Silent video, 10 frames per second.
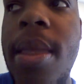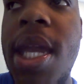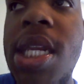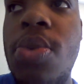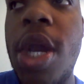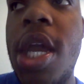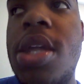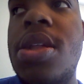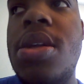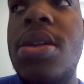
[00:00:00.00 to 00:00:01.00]

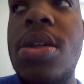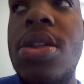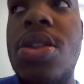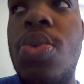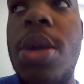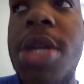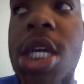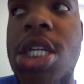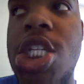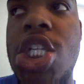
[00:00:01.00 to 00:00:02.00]
Anyway, the women
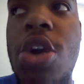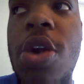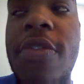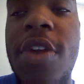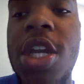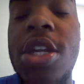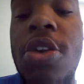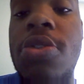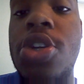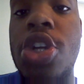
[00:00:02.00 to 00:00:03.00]
on this show are
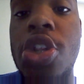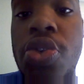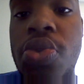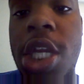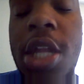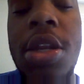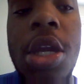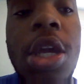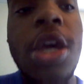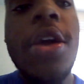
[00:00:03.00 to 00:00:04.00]
fucking deluded.
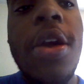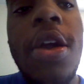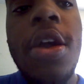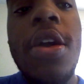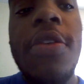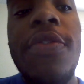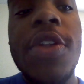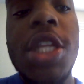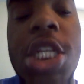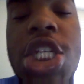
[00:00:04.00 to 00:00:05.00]

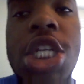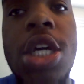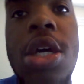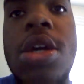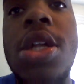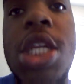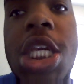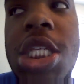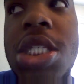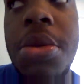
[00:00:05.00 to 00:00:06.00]
Felicia
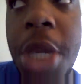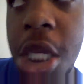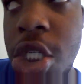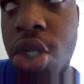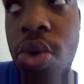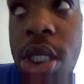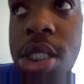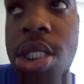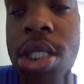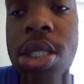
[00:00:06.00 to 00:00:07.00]
needs to make a
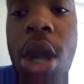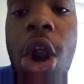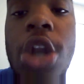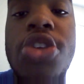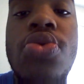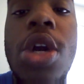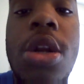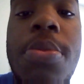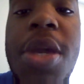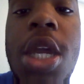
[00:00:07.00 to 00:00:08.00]
choice. Are you going
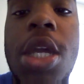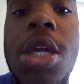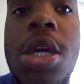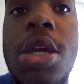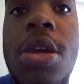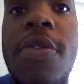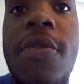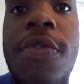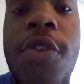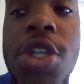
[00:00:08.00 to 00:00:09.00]
to pick
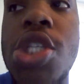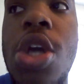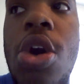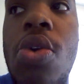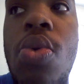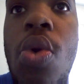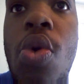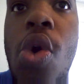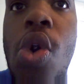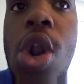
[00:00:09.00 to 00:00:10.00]
Frisco
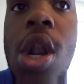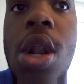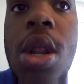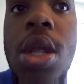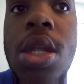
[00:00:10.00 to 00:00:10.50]
or